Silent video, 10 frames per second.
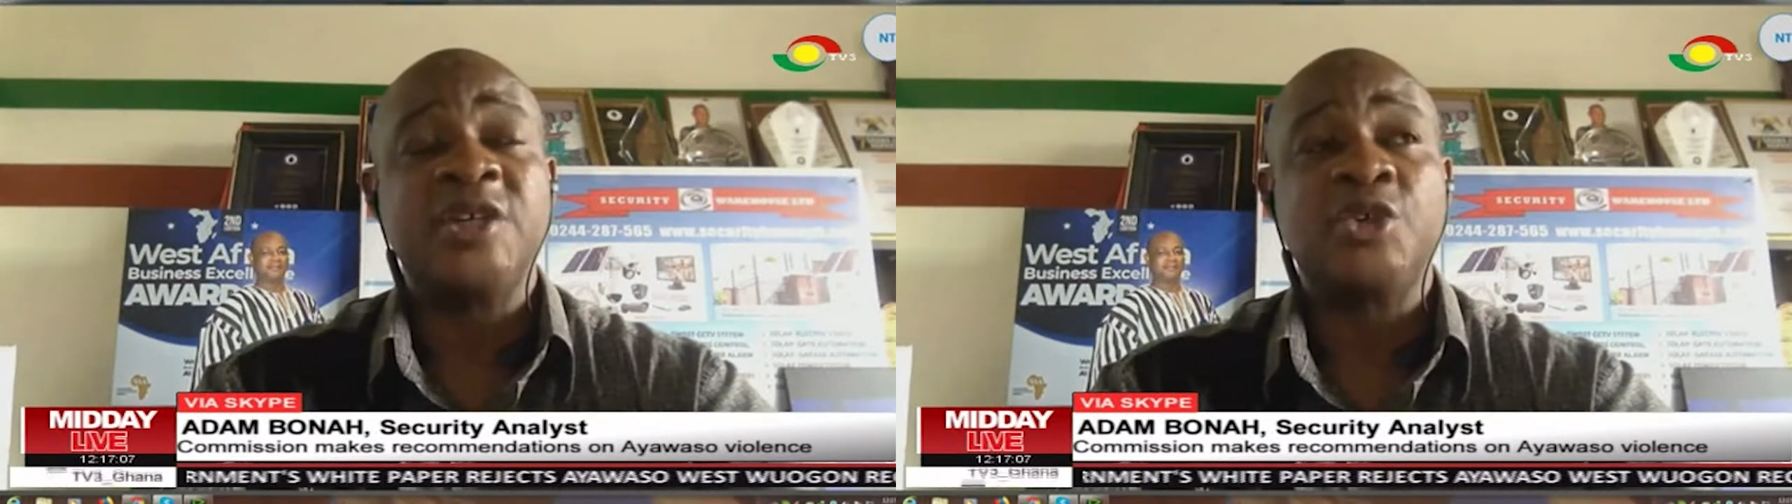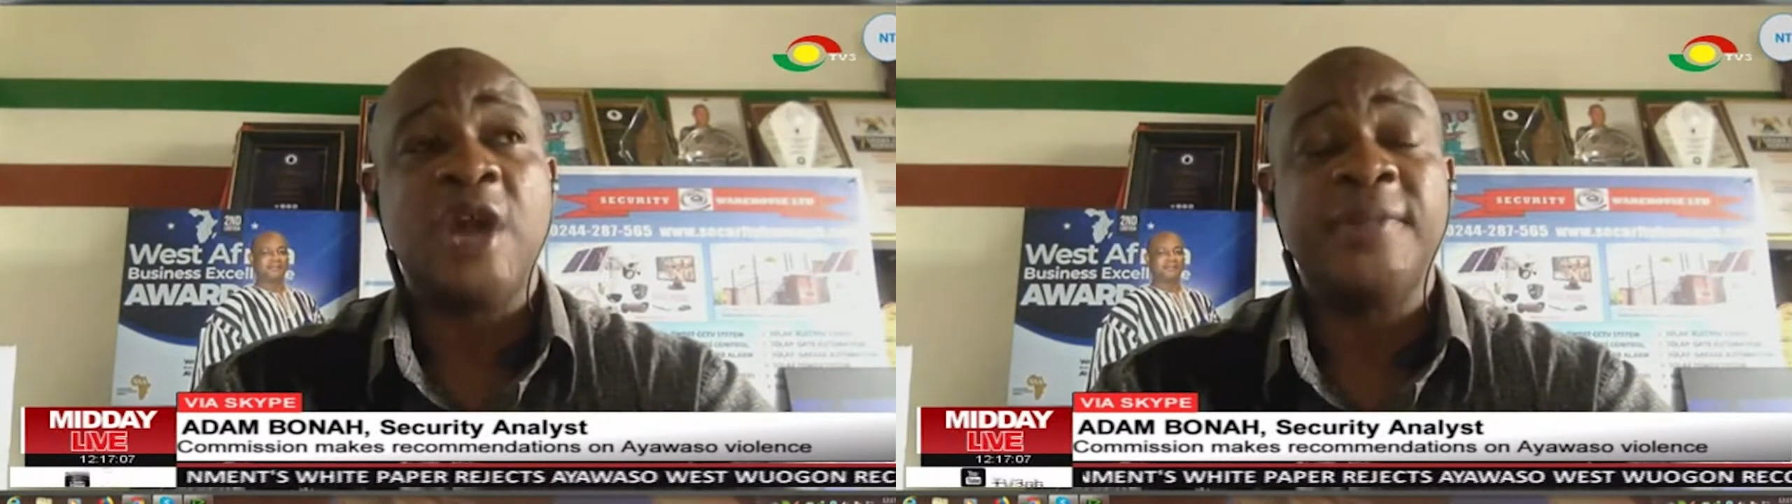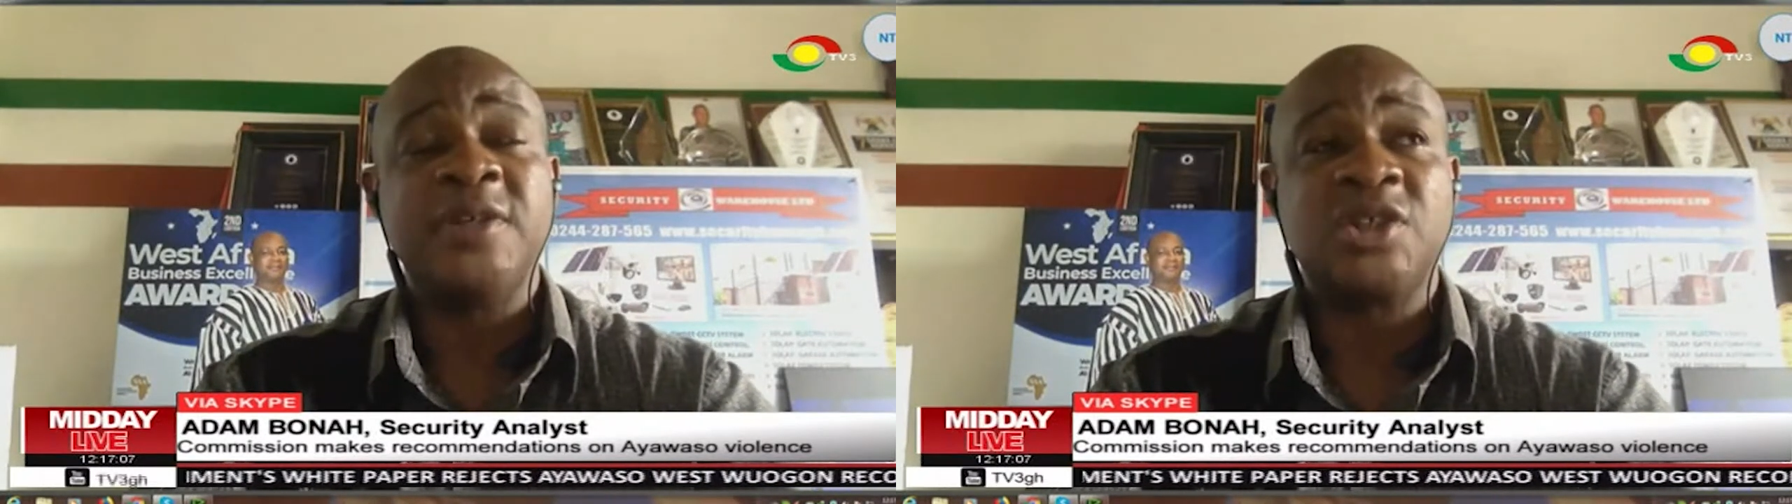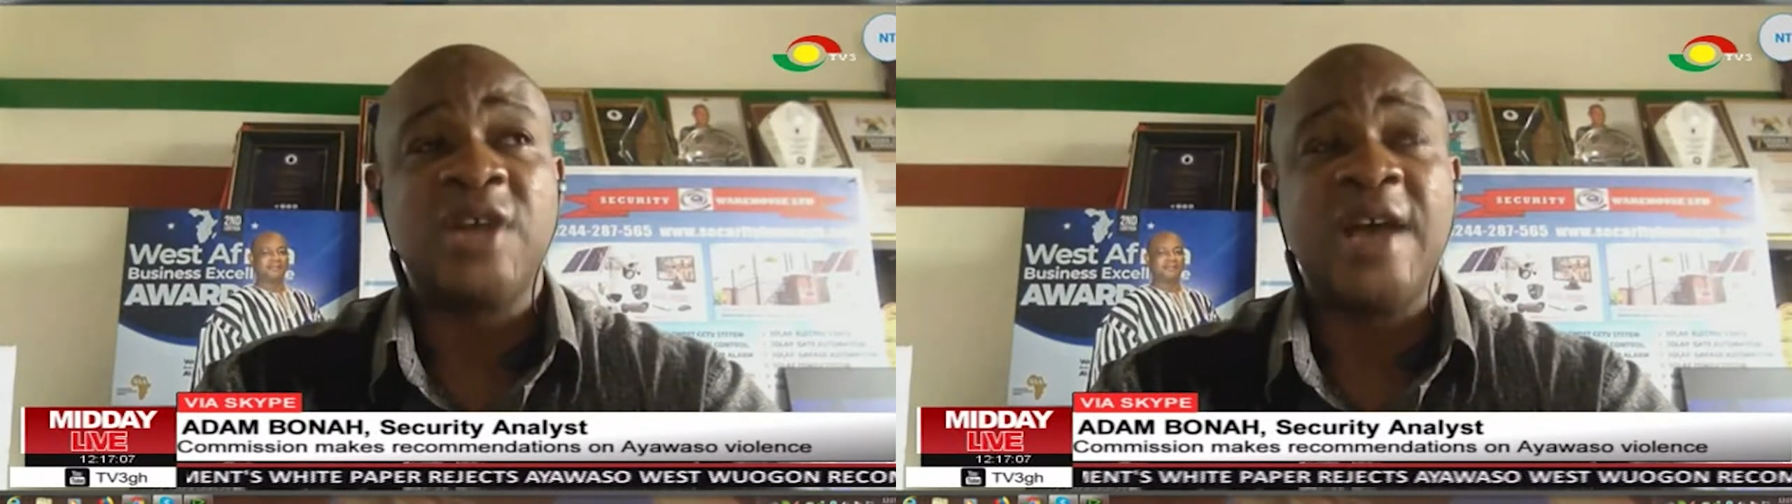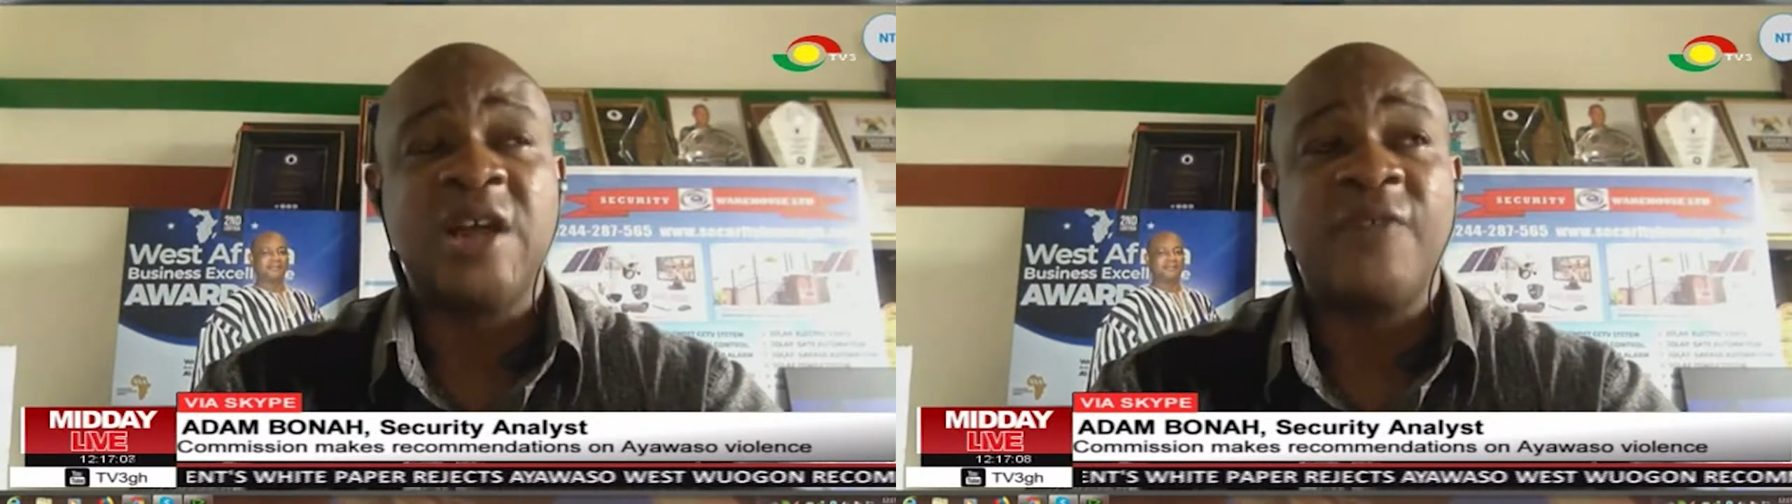he should have been
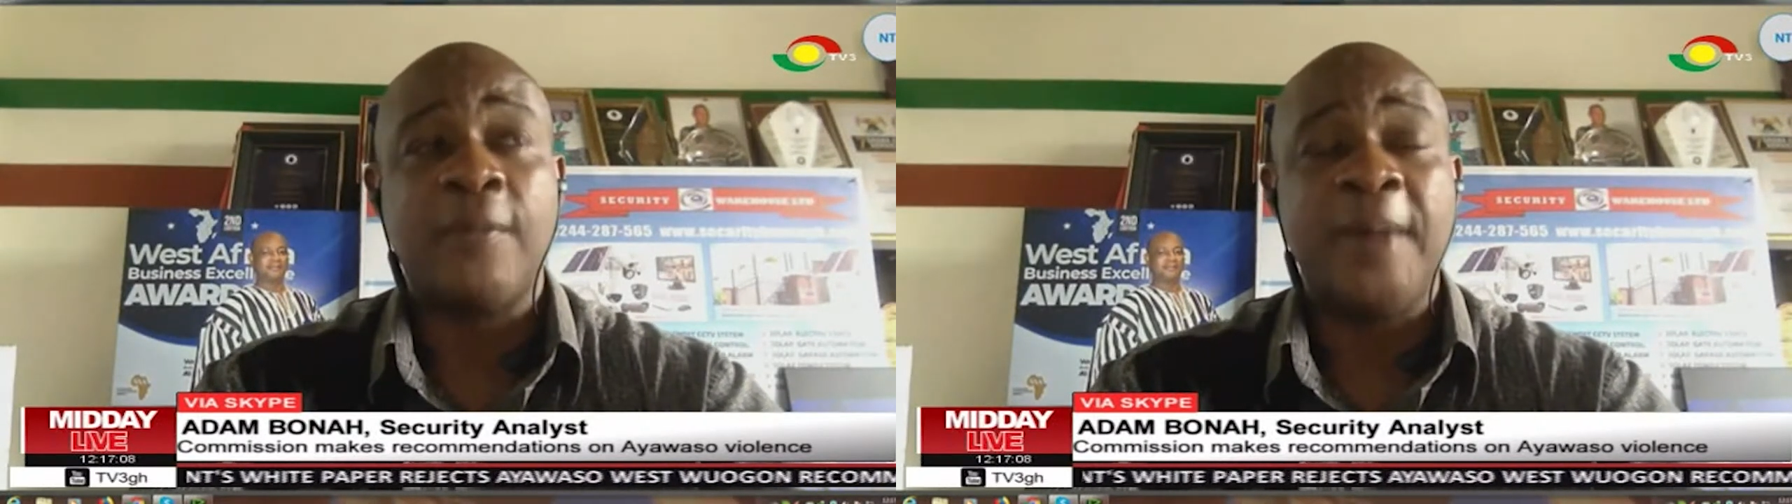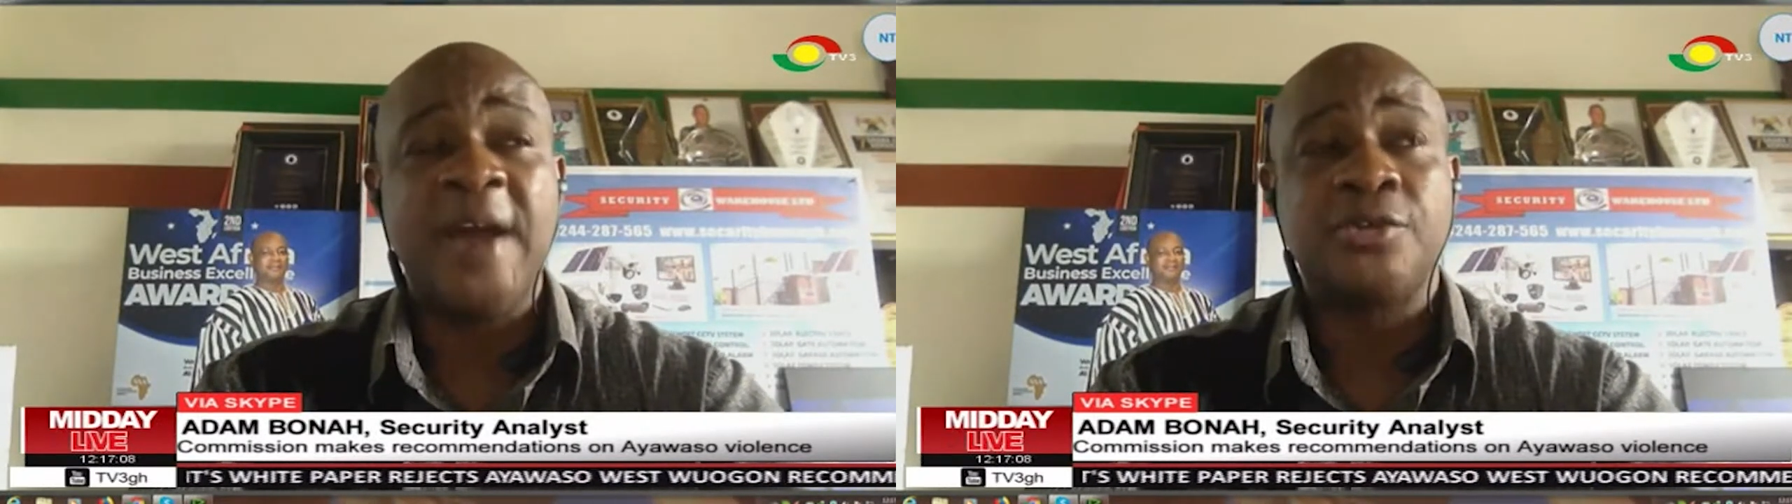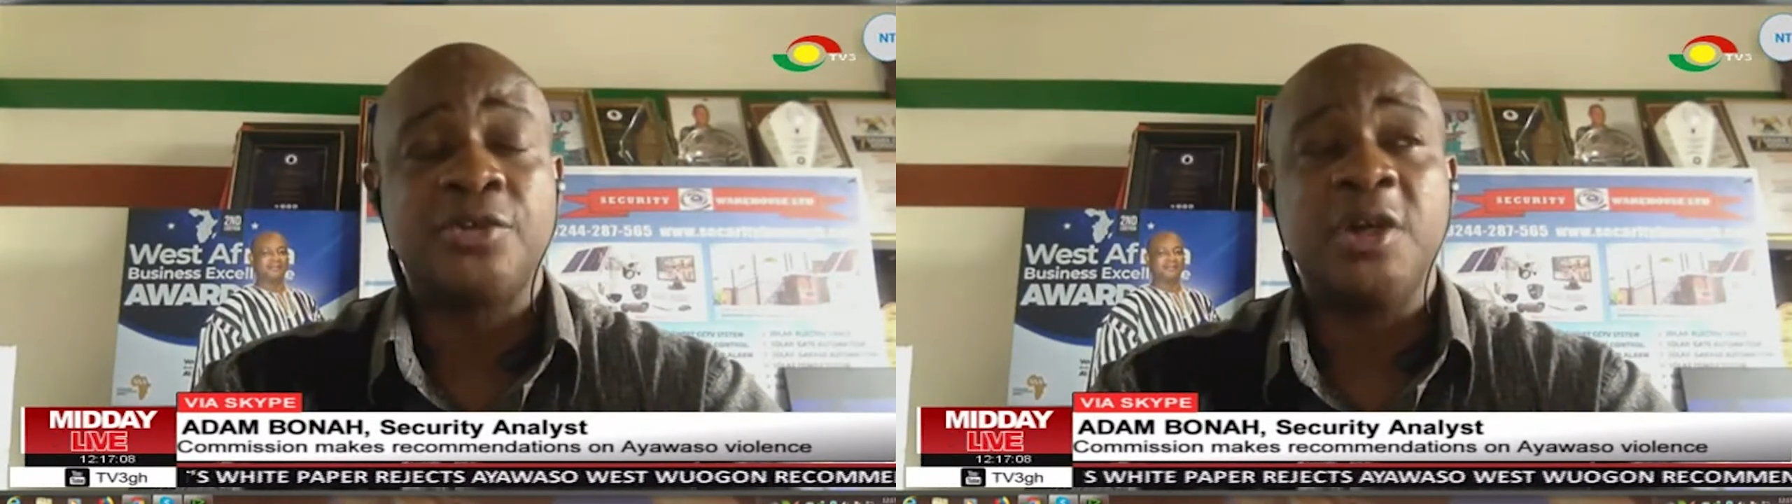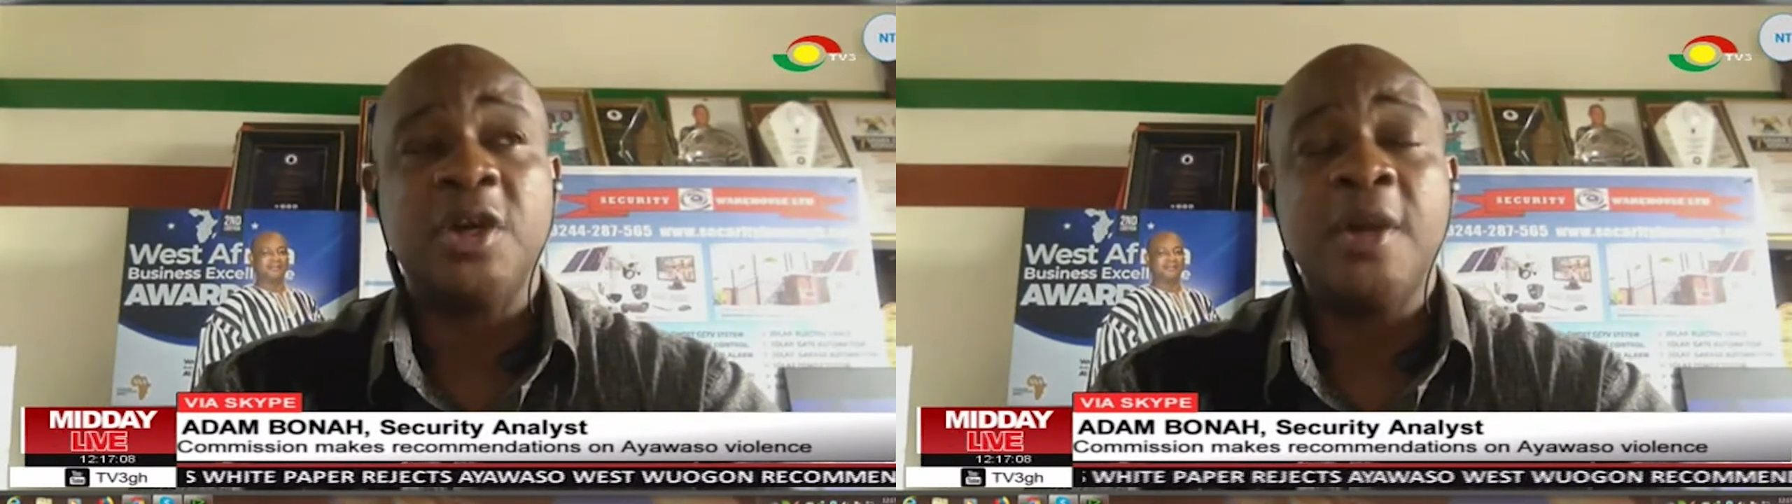cited for perjury.